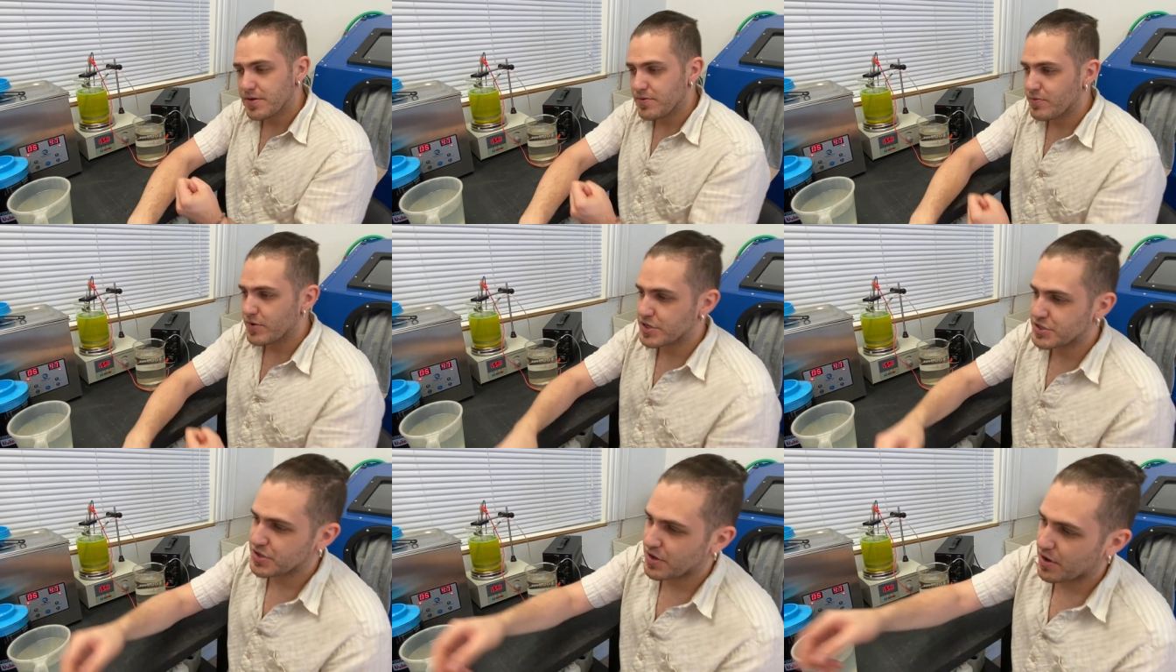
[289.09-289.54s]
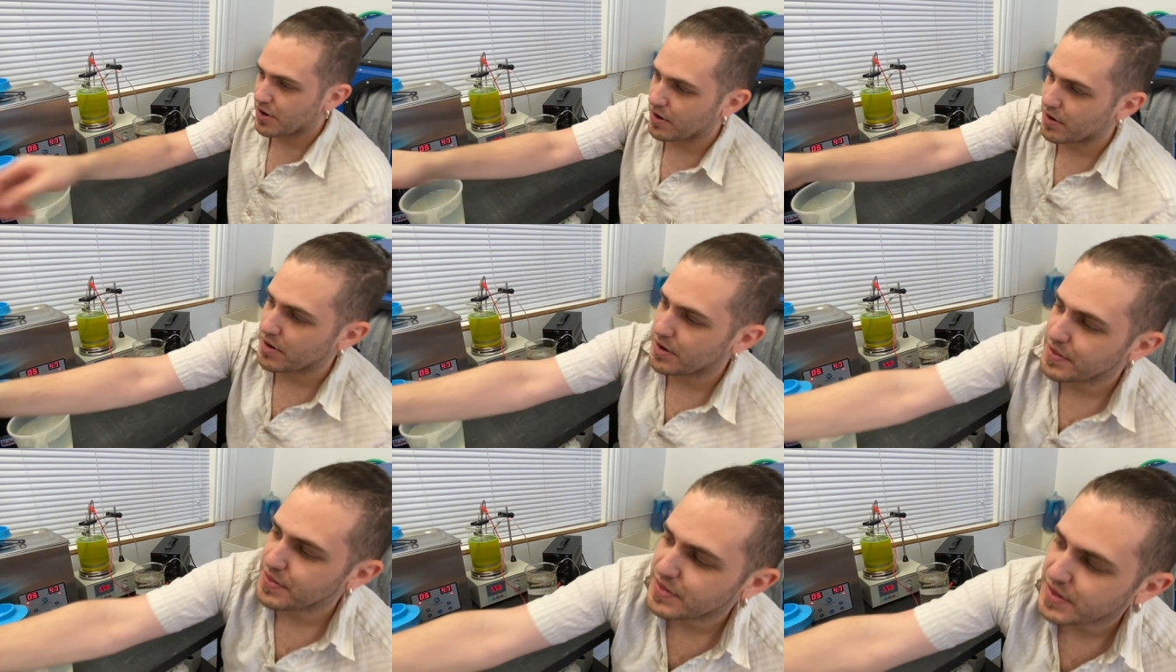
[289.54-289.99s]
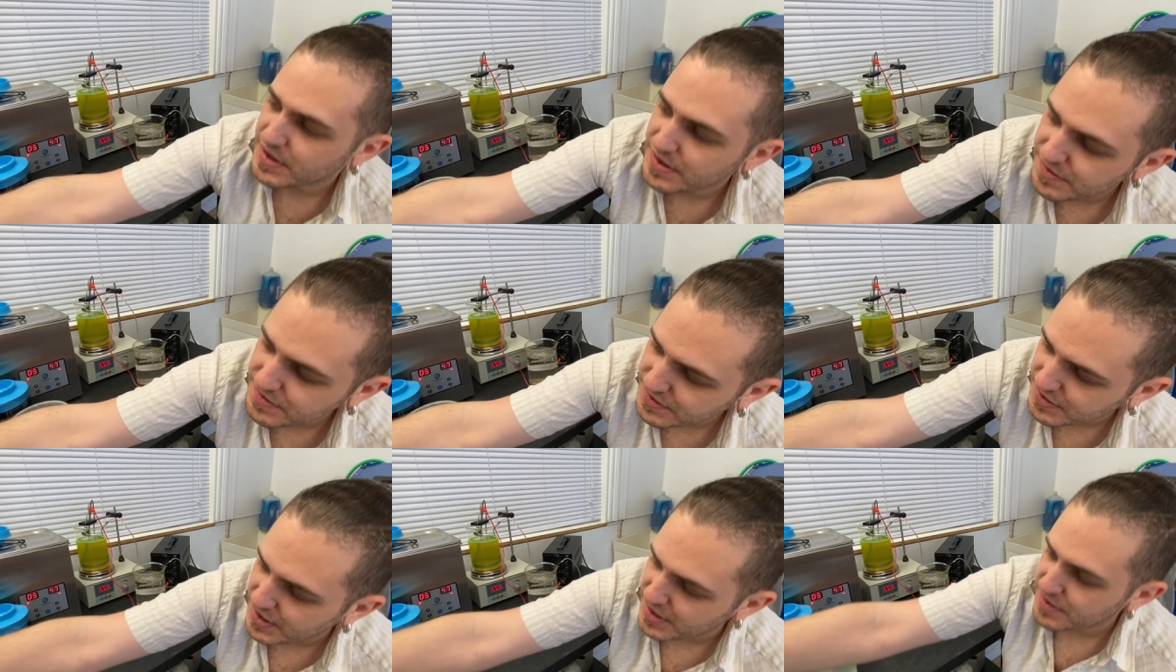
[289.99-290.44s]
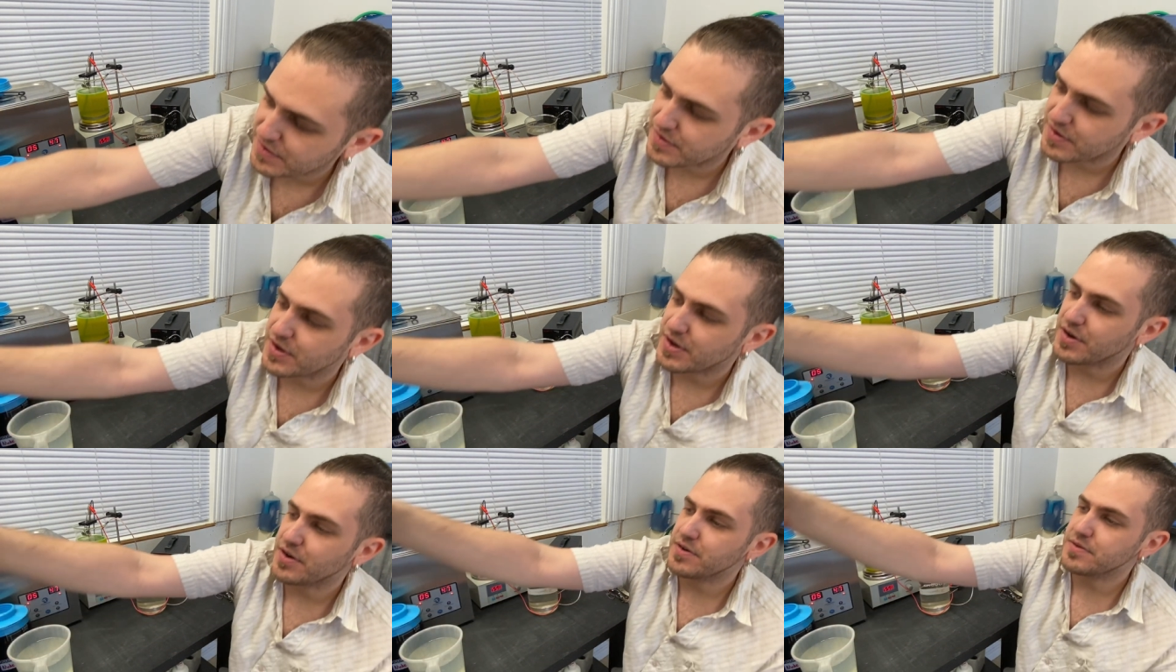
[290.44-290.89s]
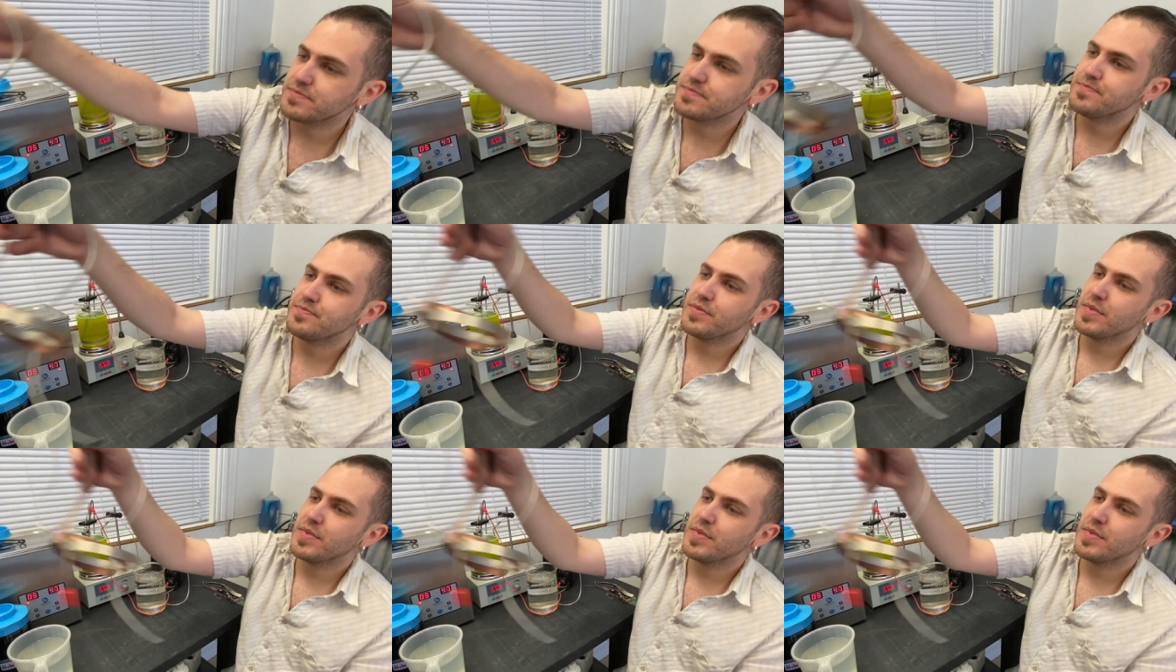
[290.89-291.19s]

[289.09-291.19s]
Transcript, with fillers: which are these things here.